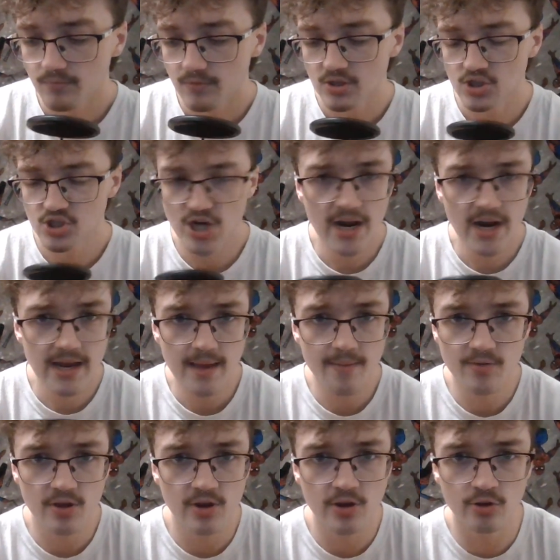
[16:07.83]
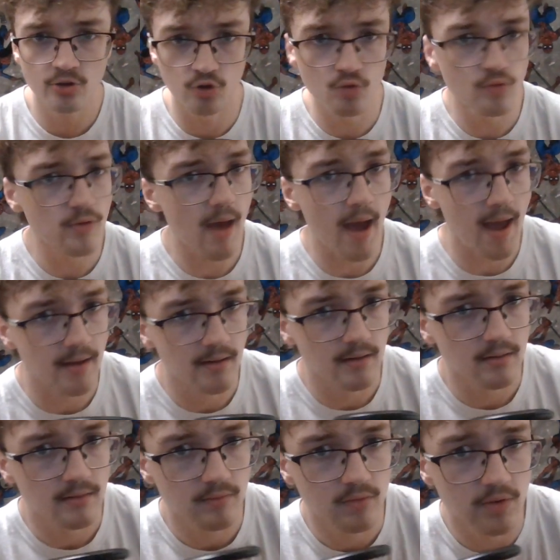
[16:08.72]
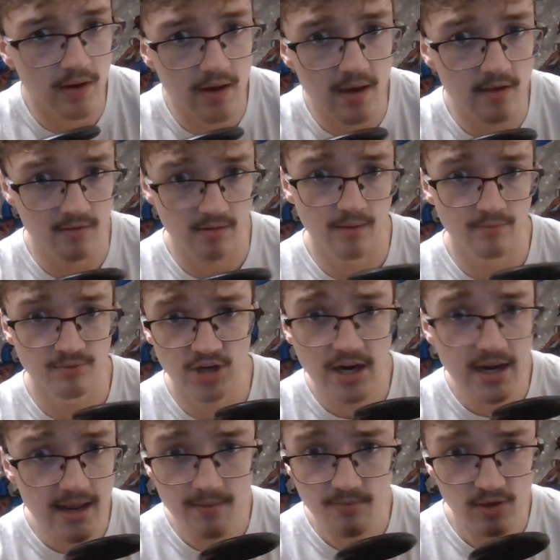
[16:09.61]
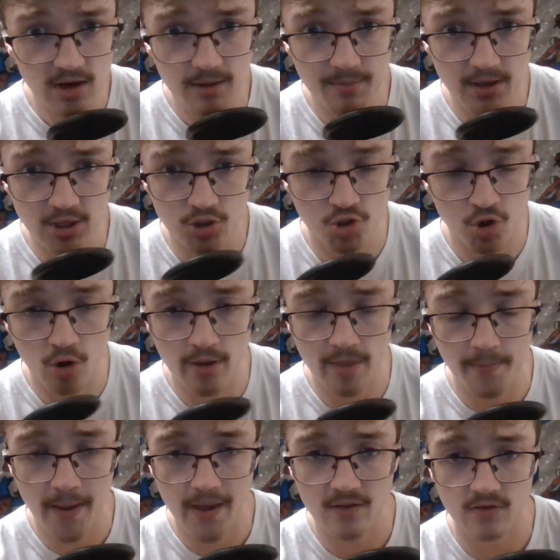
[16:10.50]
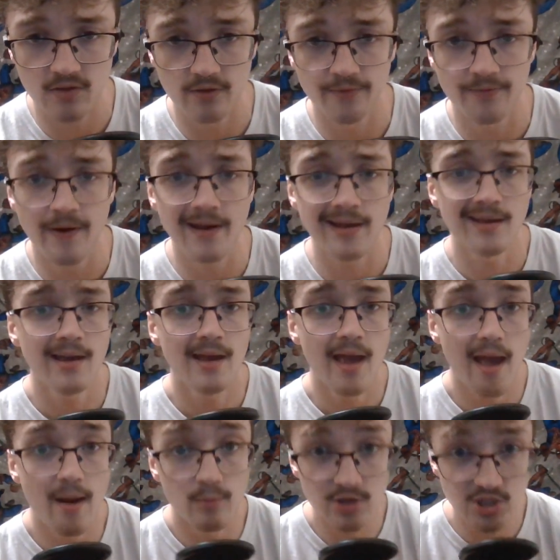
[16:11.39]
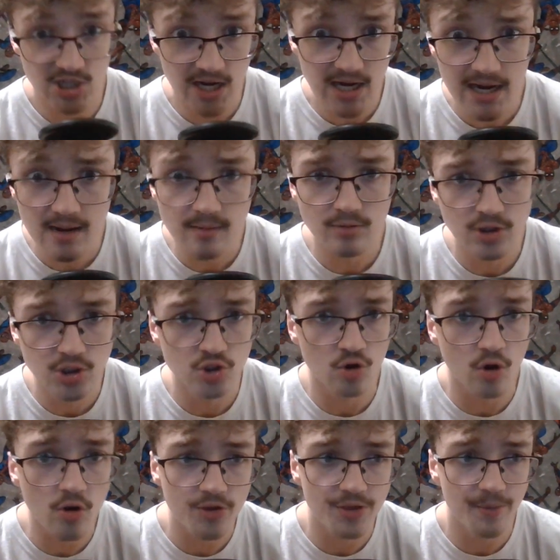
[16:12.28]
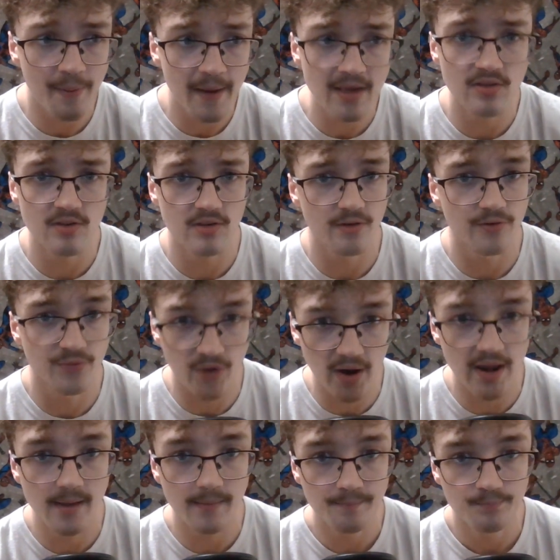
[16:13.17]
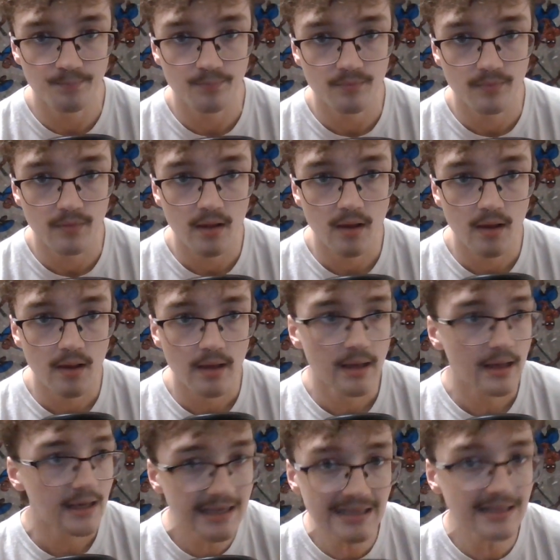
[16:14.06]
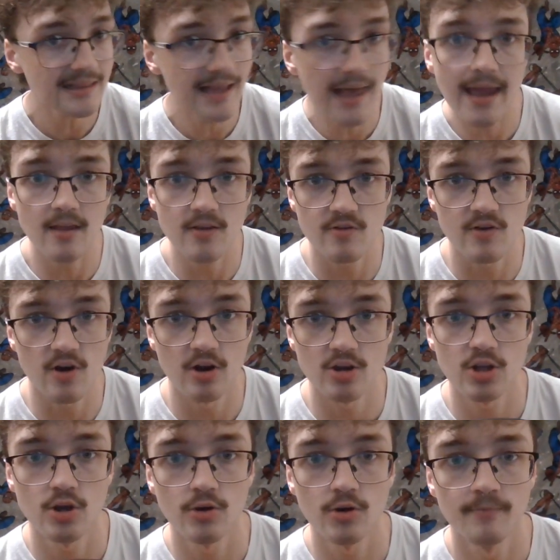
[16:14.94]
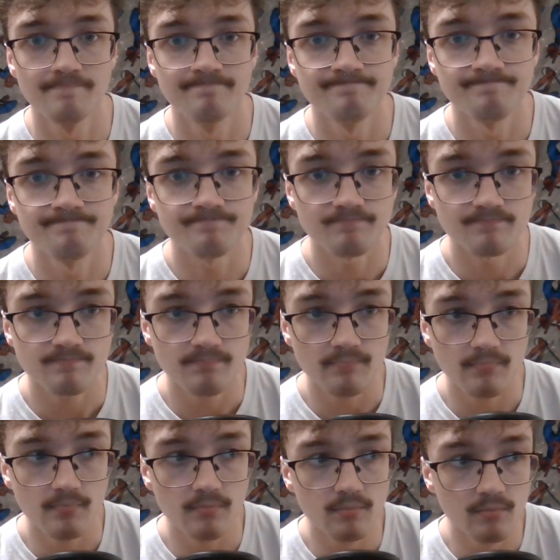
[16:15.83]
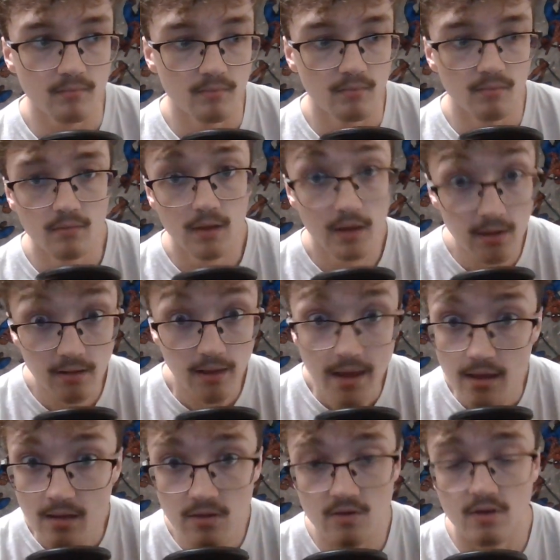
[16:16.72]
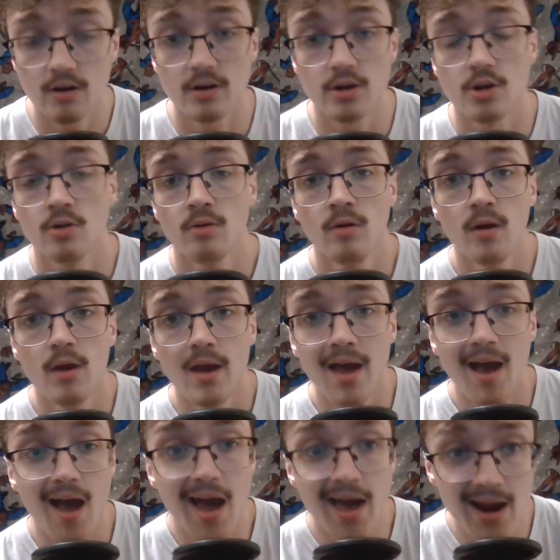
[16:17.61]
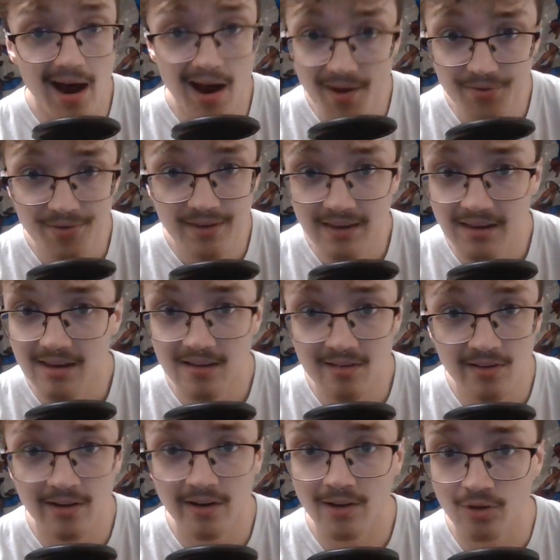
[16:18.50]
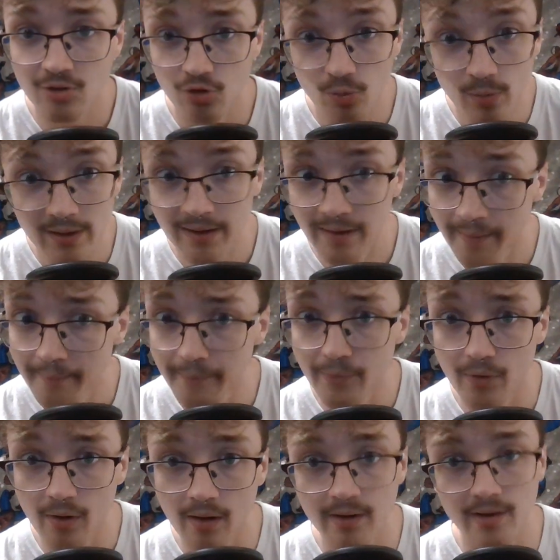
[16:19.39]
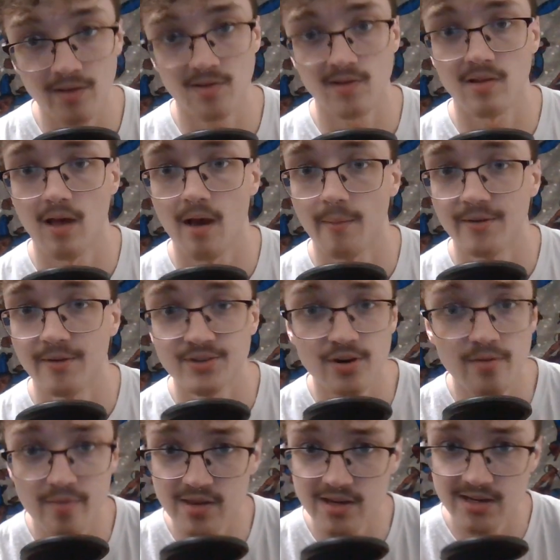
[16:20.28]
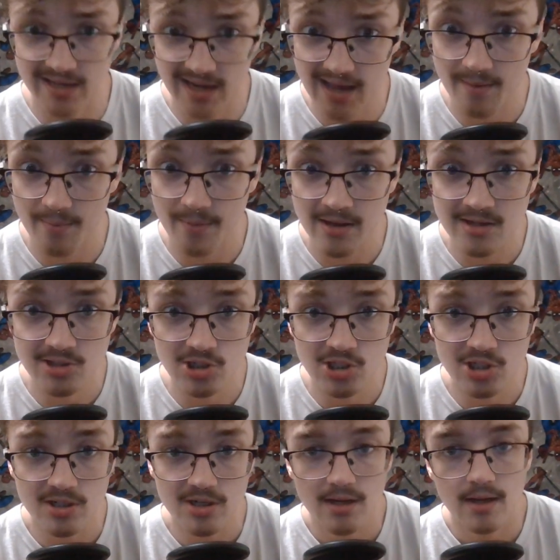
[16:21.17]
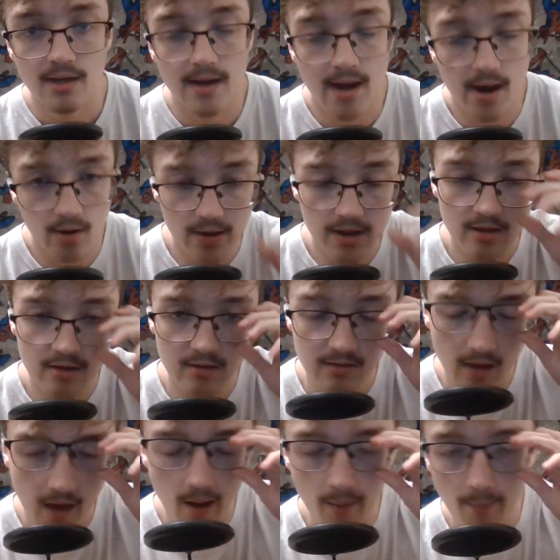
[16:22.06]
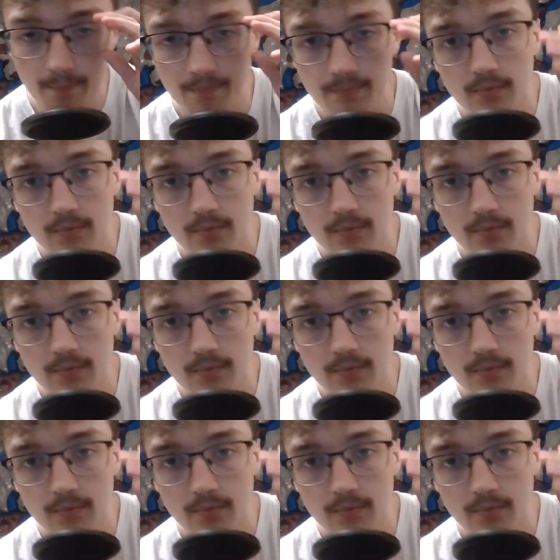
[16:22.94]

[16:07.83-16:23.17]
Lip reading: JDM's going to do that to Islam. JDM's going to be controlling the pace of the fight. And when JDM controls the pace of the fight, he lands on you. He lands on you. And I think he's going to do a number on Islam in terms of damage. Now, Islam,